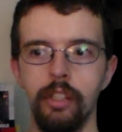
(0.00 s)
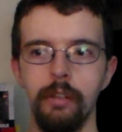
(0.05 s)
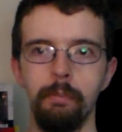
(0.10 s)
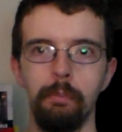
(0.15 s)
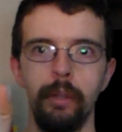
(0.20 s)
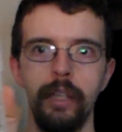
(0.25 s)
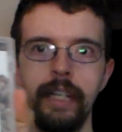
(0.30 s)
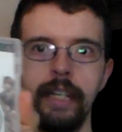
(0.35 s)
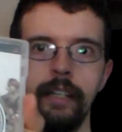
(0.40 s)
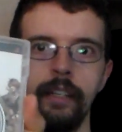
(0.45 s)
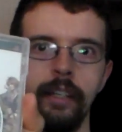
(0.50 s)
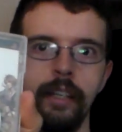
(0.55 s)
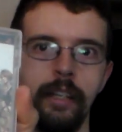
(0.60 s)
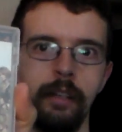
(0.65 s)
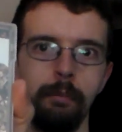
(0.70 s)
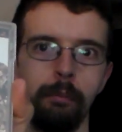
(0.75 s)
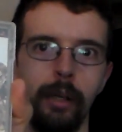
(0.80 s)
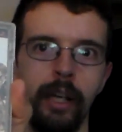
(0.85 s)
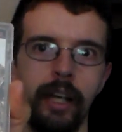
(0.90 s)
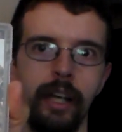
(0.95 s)
complete
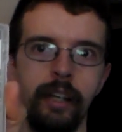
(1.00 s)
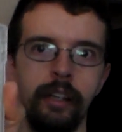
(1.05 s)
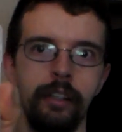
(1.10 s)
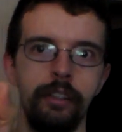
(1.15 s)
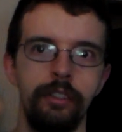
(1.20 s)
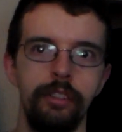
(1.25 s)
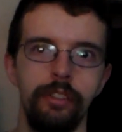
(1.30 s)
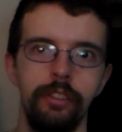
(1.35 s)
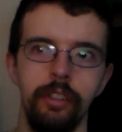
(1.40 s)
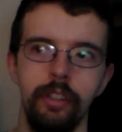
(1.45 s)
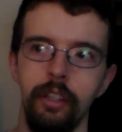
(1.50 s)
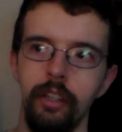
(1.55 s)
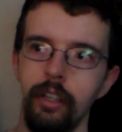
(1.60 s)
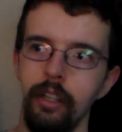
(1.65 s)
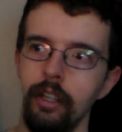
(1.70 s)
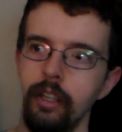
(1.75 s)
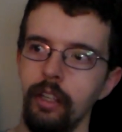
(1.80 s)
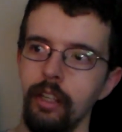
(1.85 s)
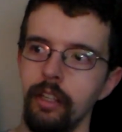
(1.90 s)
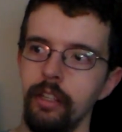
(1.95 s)
in box,
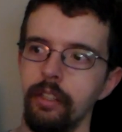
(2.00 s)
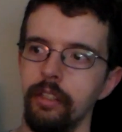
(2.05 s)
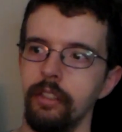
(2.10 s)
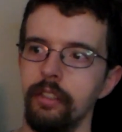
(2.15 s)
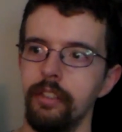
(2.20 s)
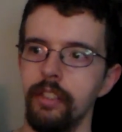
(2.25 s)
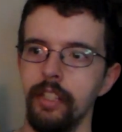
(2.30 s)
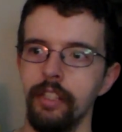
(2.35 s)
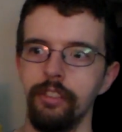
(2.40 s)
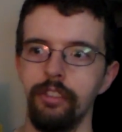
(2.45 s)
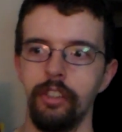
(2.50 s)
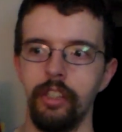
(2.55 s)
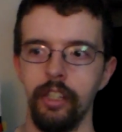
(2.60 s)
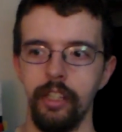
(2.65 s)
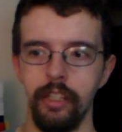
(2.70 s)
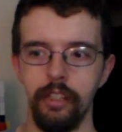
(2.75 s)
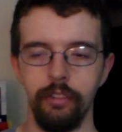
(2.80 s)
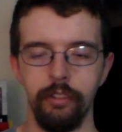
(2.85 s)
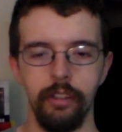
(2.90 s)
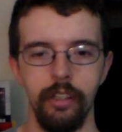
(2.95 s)
disc
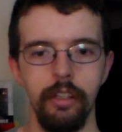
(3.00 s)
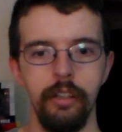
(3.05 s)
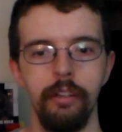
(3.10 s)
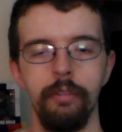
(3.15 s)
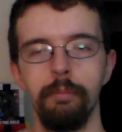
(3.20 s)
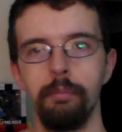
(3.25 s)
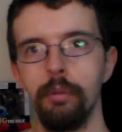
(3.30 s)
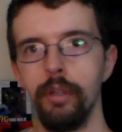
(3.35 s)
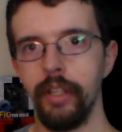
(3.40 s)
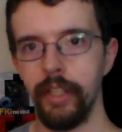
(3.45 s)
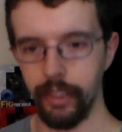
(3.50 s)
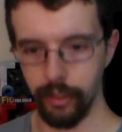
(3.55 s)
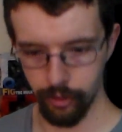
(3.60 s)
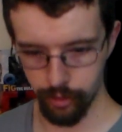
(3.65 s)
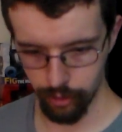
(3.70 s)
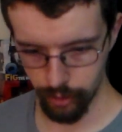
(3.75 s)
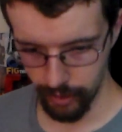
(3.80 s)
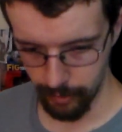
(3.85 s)
in pretty good